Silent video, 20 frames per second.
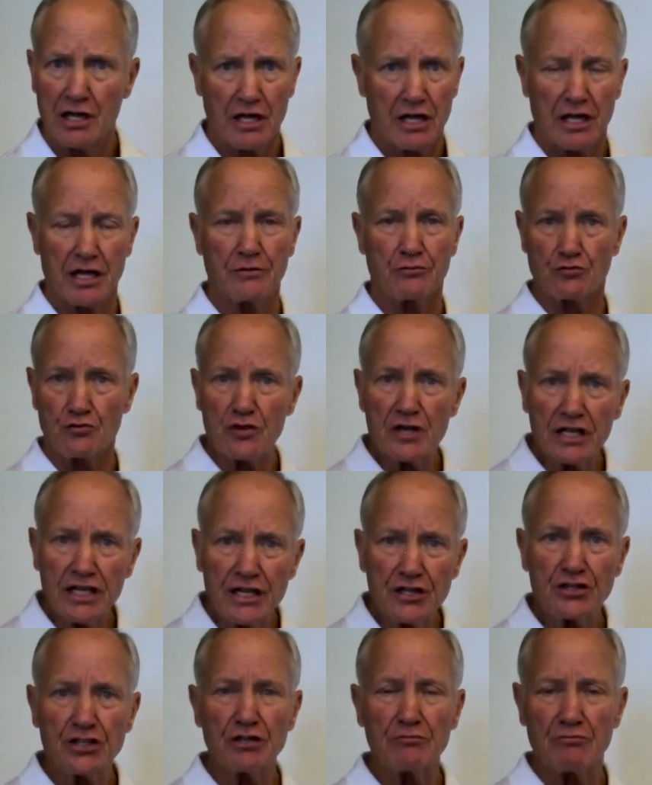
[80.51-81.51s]
It
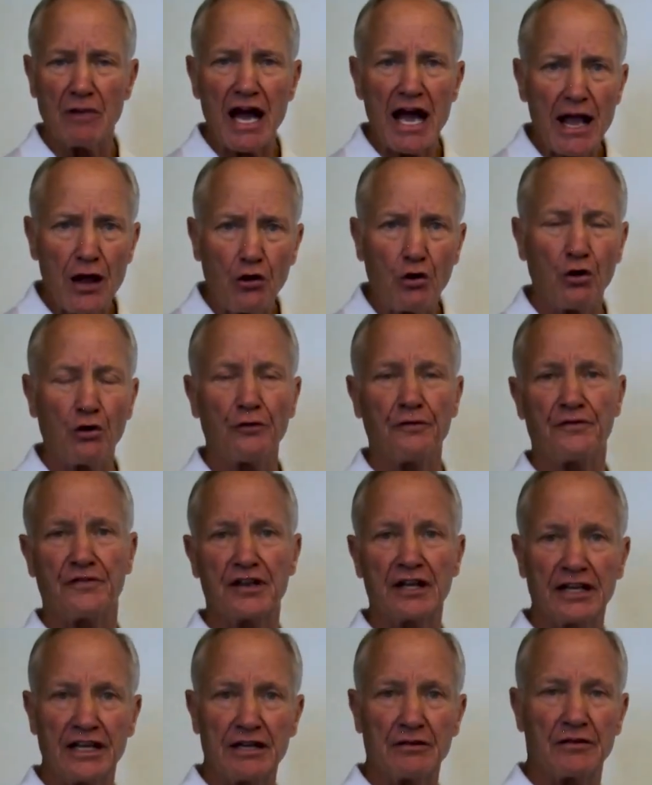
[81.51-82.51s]
really, my whole
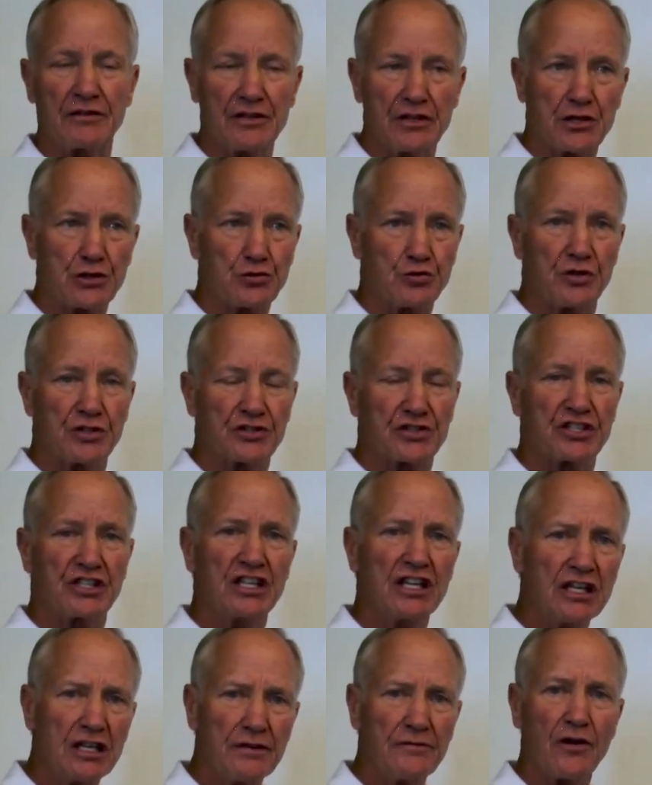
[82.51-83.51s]
feeling of this was
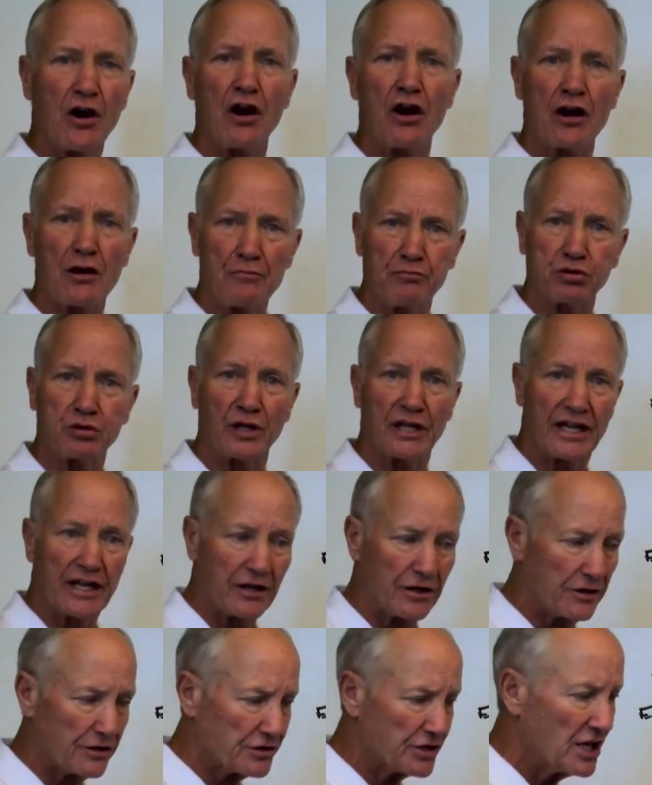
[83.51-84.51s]
give our
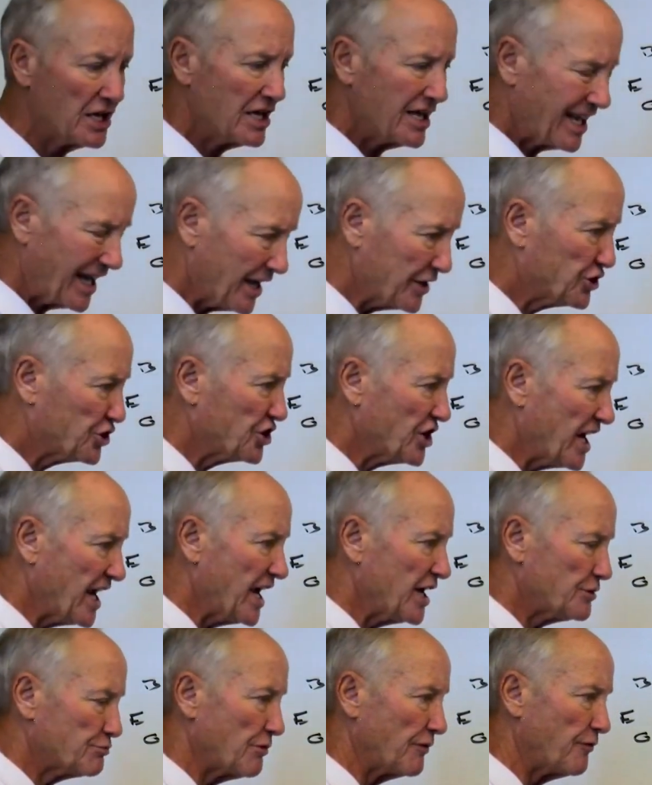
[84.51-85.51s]
players a
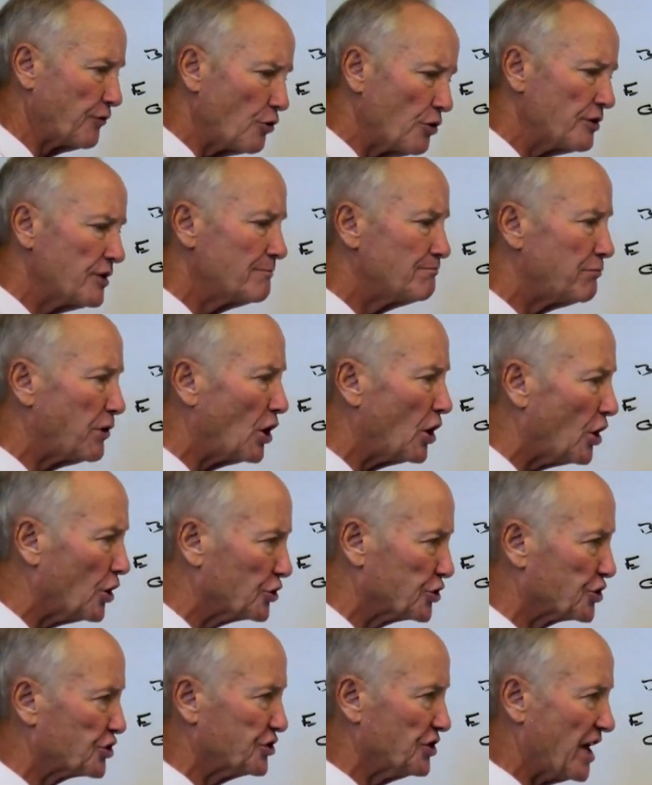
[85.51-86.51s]
chance before the ball
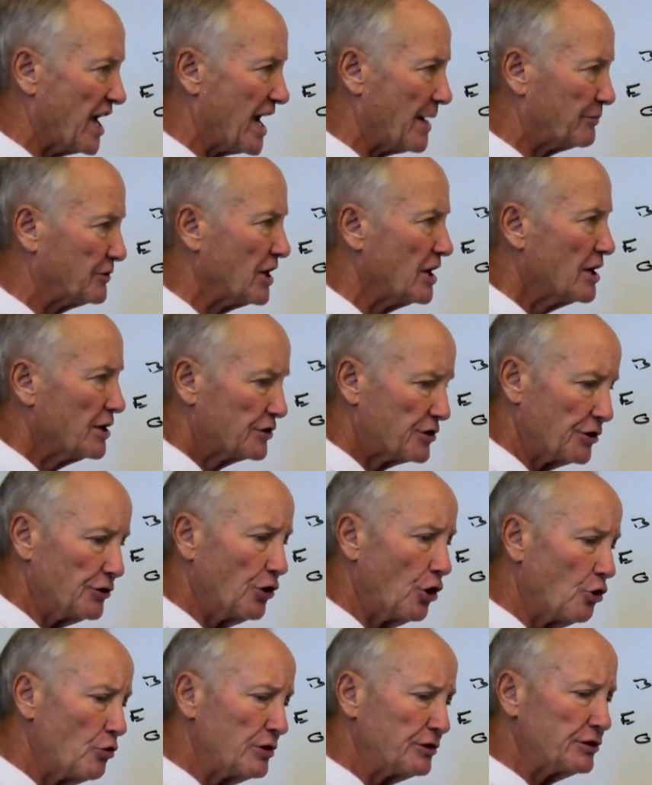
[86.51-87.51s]
snapped to
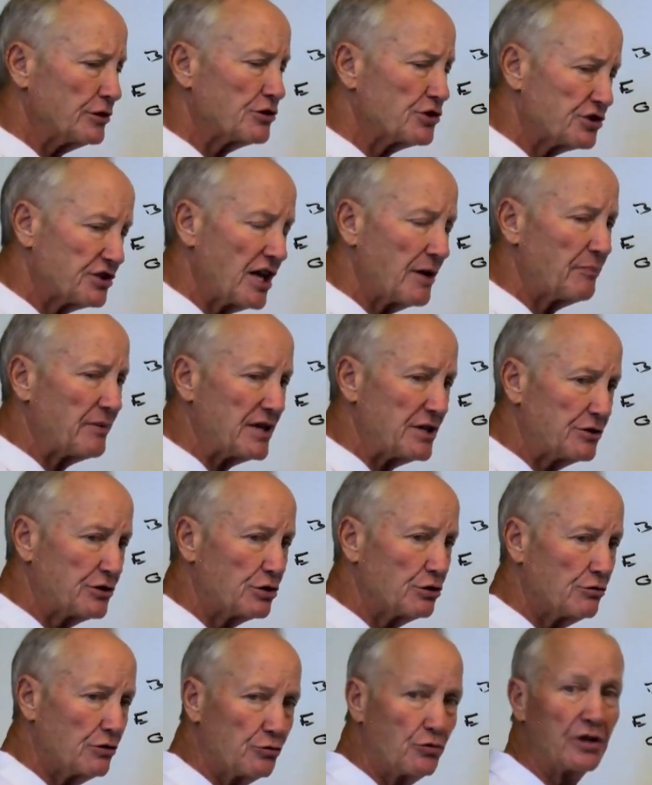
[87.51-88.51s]
know what they're stepping
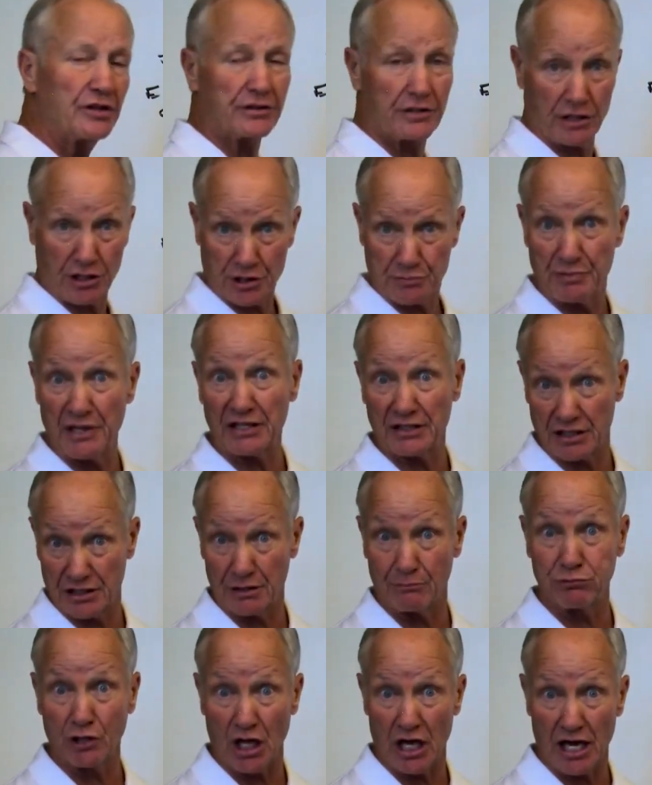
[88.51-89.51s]
to and what they're expected
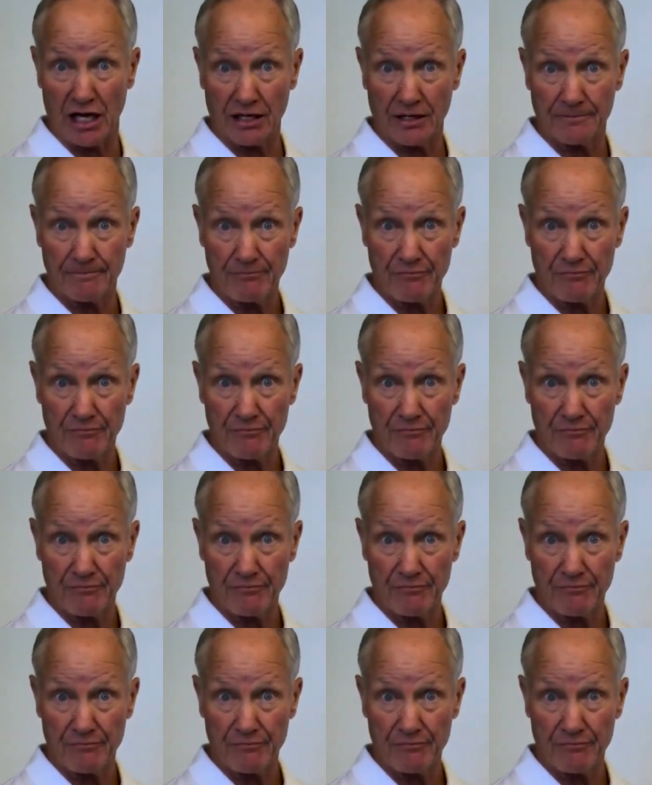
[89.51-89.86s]
to block.